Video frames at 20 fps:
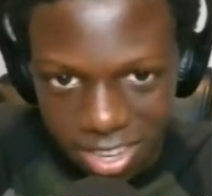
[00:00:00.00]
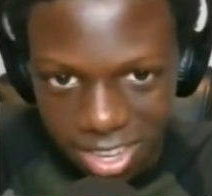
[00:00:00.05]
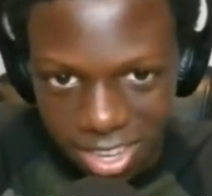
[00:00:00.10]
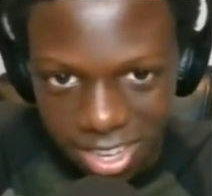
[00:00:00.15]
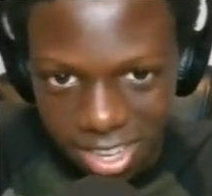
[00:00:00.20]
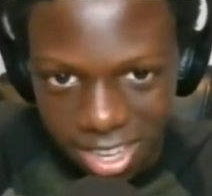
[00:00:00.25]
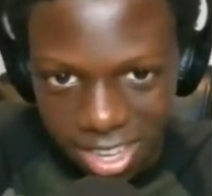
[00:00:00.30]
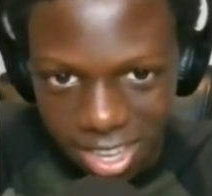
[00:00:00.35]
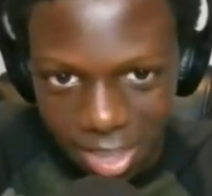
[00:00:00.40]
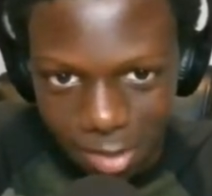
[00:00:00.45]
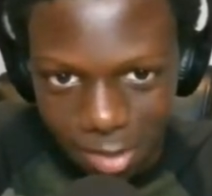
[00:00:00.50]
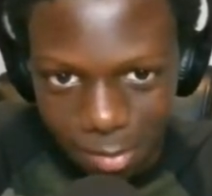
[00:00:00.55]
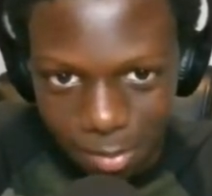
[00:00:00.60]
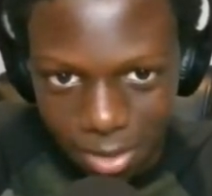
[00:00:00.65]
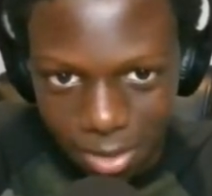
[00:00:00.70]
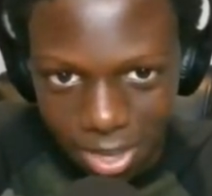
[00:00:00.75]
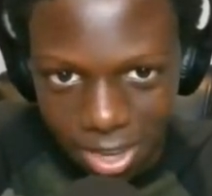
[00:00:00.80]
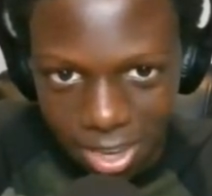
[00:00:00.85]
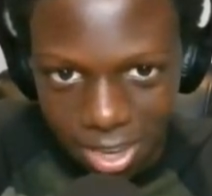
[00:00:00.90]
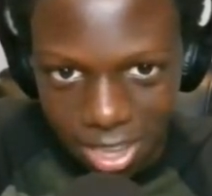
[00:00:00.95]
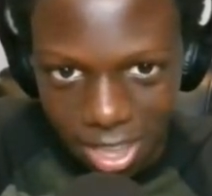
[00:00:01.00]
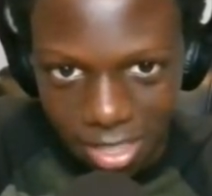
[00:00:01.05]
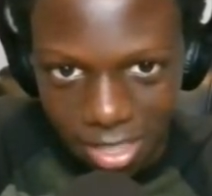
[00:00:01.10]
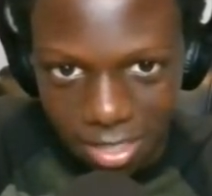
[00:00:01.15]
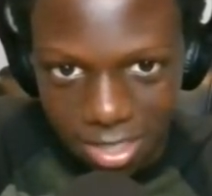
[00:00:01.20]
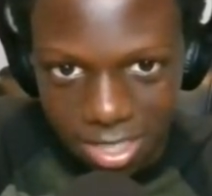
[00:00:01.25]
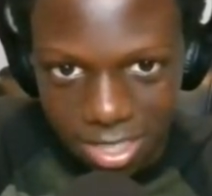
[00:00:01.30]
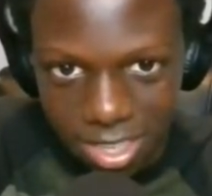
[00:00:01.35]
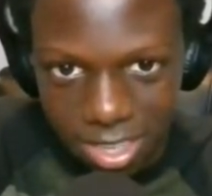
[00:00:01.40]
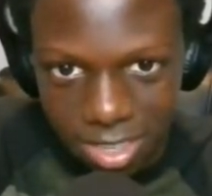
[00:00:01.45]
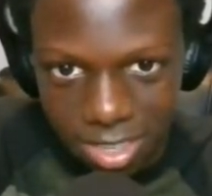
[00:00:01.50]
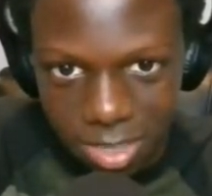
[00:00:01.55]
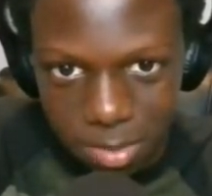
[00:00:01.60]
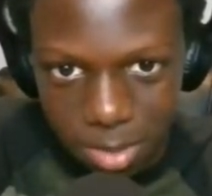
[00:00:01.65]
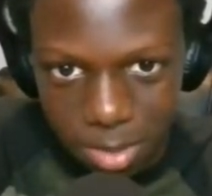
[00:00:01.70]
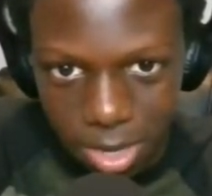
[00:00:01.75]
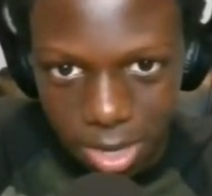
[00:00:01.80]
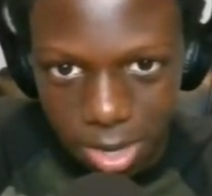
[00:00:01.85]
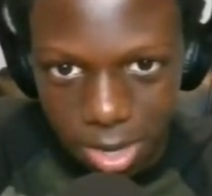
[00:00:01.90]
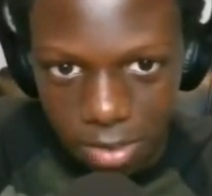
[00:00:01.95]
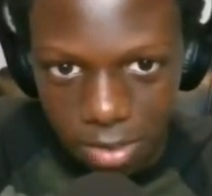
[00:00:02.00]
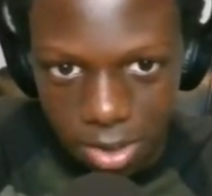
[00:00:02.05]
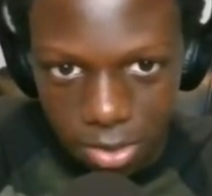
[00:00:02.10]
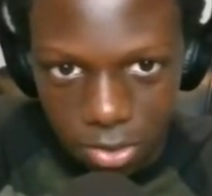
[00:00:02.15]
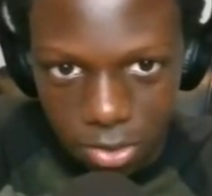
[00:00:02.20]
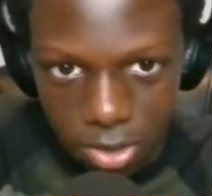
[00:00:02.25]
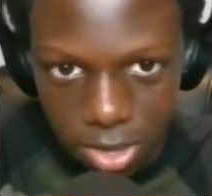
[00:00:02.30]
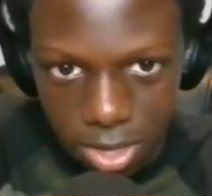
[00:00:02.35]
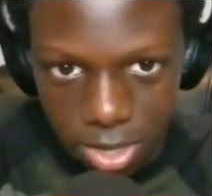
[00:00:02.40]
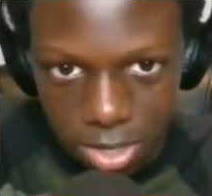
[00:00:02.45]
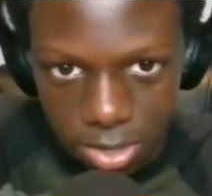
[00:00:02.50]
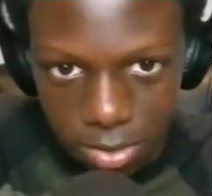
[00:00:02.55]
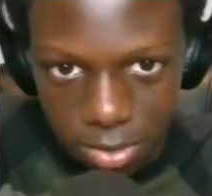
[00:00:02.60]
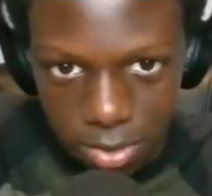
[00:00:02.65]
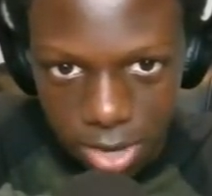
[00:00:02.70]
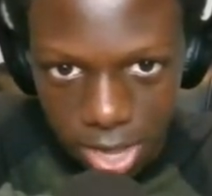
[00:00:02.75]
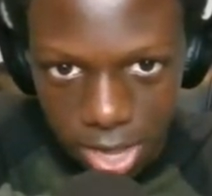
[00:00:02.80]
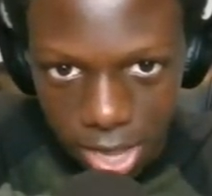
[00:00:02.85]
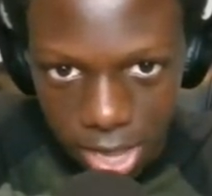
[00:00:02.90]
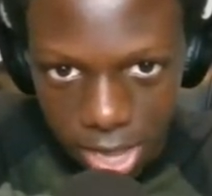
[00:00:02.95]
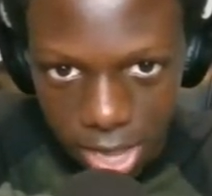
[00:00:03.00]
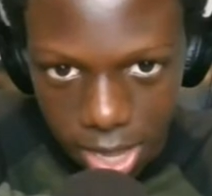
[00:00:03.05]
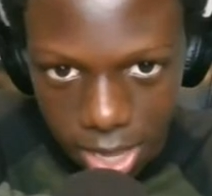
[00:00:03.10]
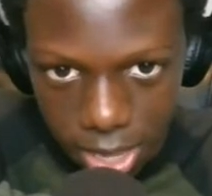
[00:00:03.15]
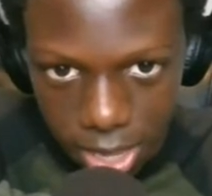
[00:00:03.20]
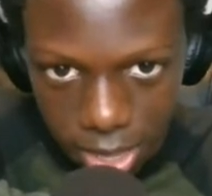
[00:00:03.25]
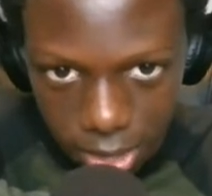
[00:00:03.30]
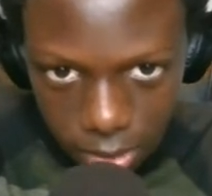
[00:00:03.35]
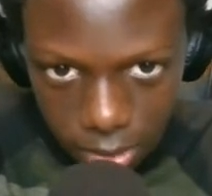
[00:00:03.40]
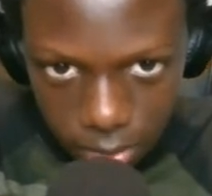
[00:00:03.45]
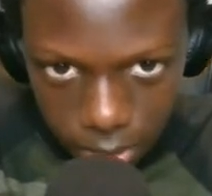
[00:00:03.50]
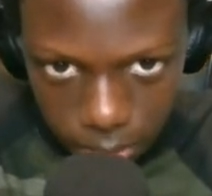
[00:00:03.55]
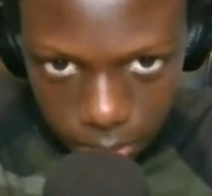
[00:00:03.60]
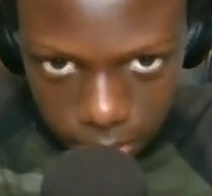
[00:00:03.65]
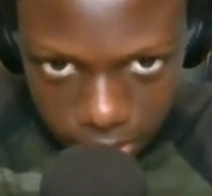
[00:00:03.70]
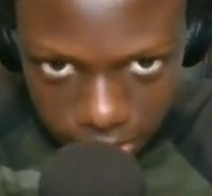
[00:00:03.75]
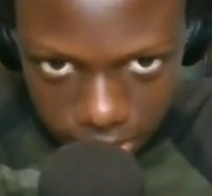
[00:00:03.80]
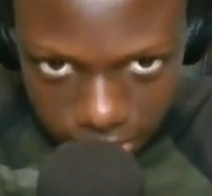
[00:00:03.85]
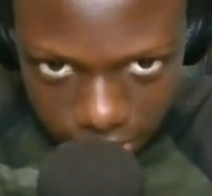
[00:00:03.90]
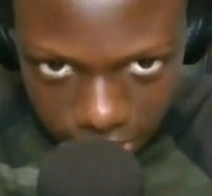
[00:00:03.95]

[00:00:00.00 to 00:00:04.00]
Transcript: gonna die. We're gonna die in this house, man. We're going to die. Wait, what is